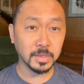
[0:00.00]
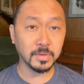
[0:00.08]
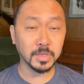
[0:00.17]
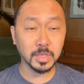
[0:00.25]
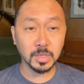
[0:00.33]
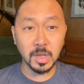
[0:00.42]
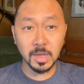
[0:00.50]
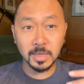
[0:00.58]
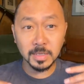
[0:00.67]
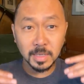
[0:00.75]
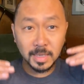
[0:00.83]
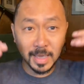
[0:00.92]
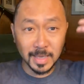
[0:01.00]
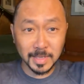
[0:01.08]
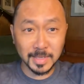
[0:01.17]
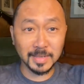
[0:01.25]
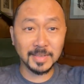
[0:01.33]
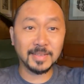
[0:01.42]
So as long as the
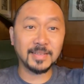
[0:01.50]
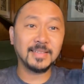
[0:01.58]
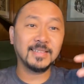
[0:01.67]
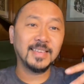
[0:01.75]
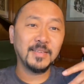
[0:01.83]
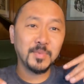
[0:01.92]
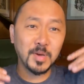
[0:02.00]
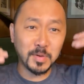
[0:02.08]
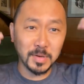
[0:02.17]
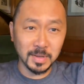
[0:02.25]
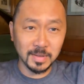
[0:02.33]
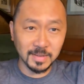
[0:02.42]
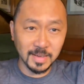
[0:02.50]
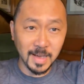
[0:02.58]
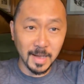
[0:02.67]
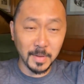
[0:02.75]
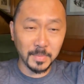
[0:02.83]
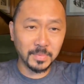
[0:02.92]
cases keep going
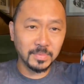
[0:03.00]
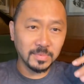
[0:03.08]
up,